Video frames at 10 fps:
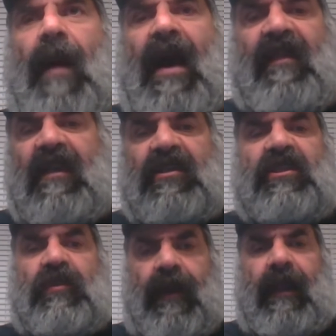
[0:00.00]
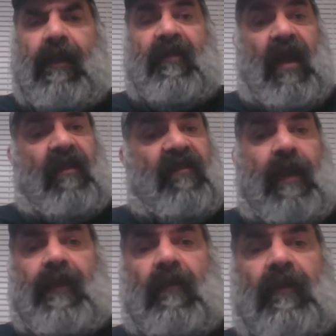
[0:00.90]
by the extremes. And the
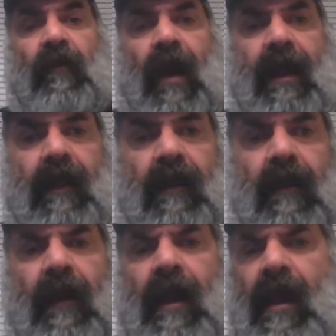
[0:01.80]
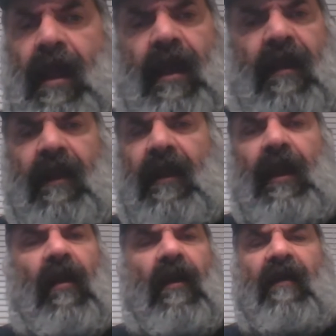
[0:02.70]
same thing with the right. It,
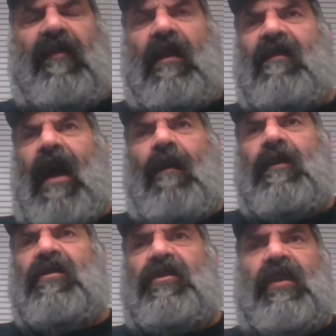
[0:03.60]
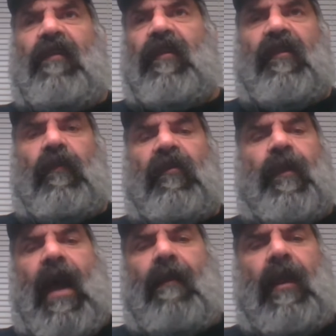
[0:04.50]
you know, if Thomas Jefferson was
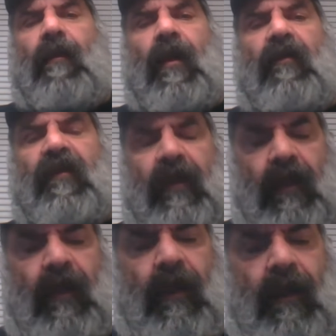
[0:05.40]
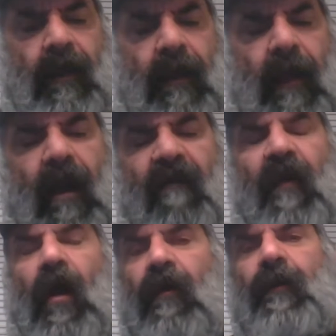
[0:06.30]
probably our most,
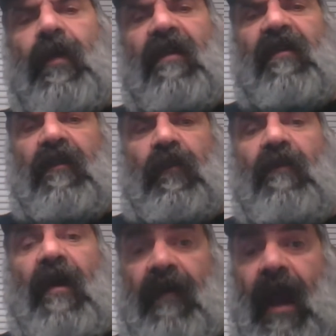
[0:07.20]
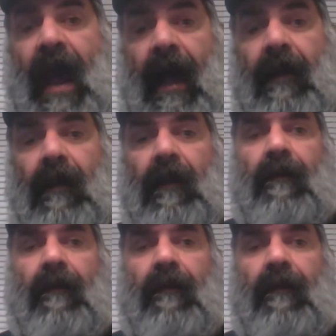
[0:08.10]
of all the presidents we've ever had,